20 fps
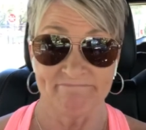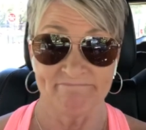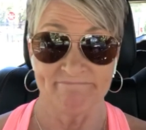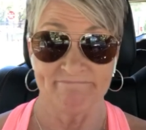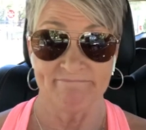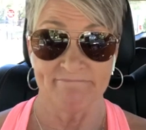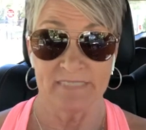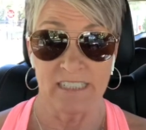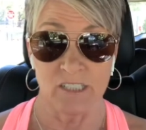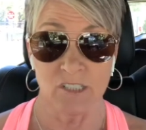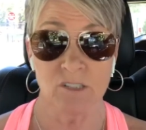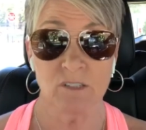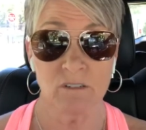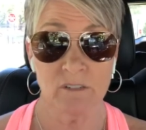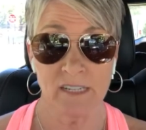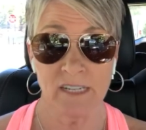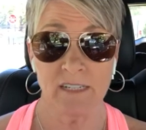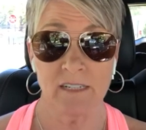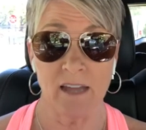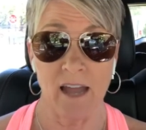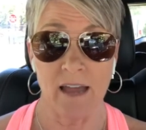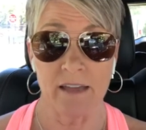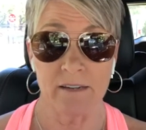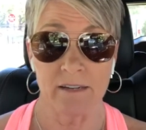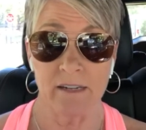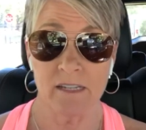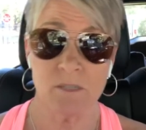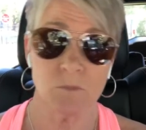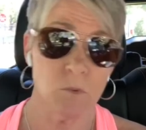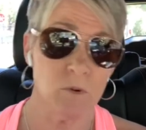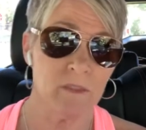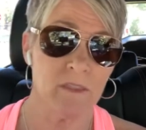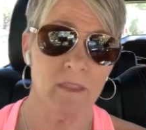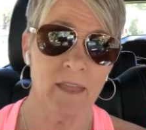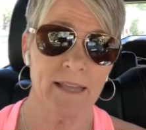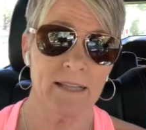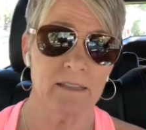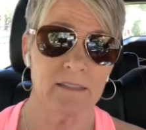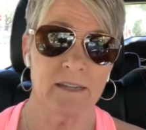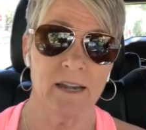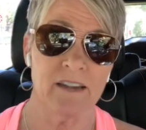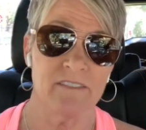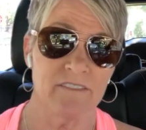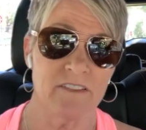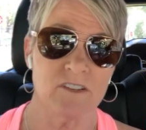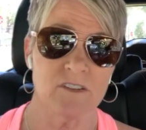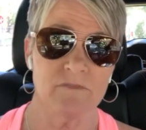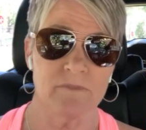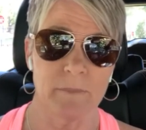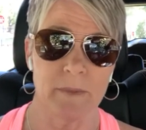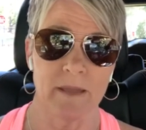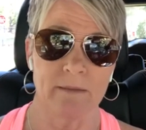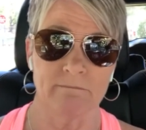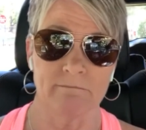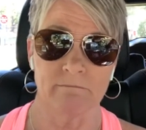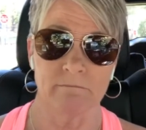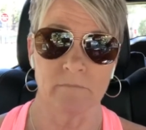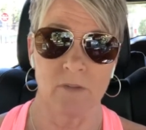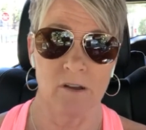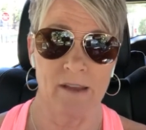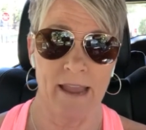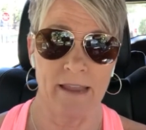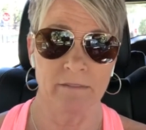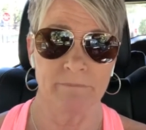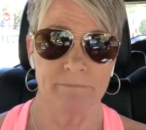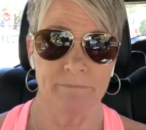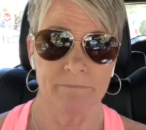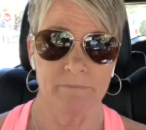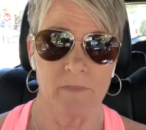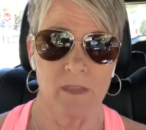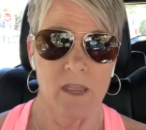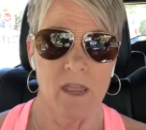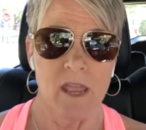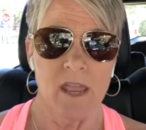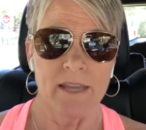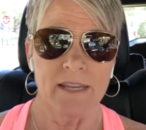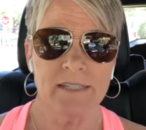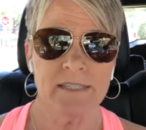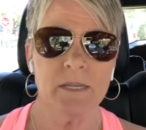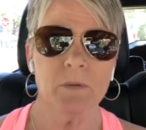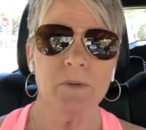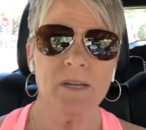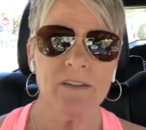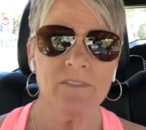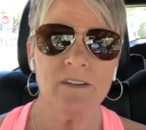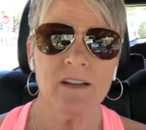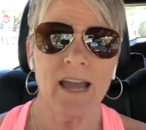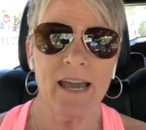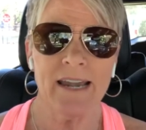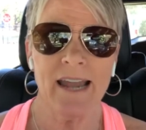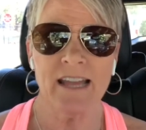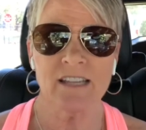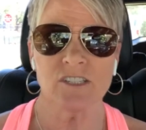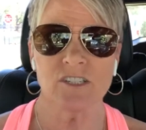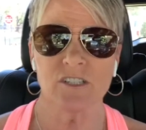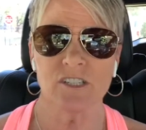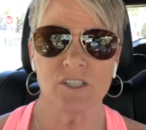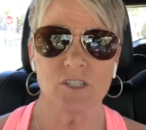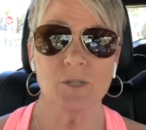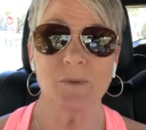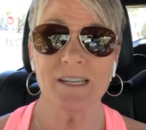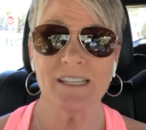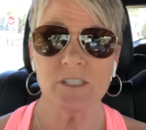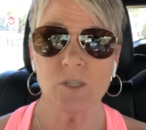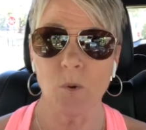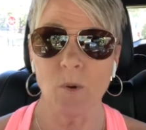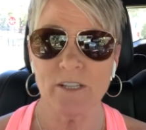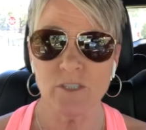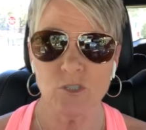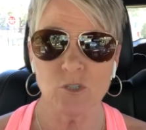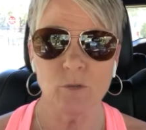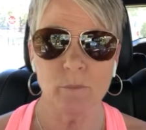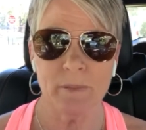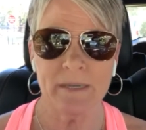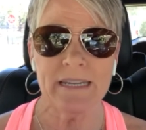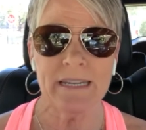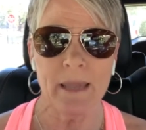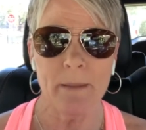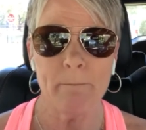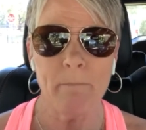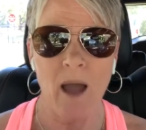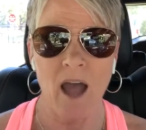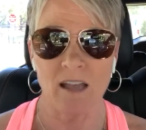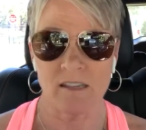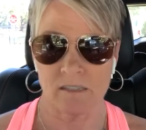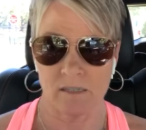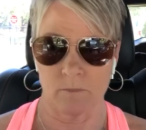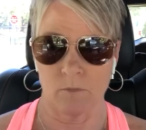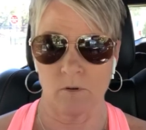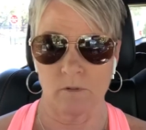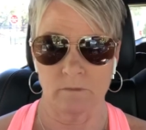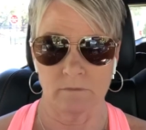then you don't need God. And it's more than likely not a vision from Him, okay? You see, whatever God asks you to do is going to be impossible.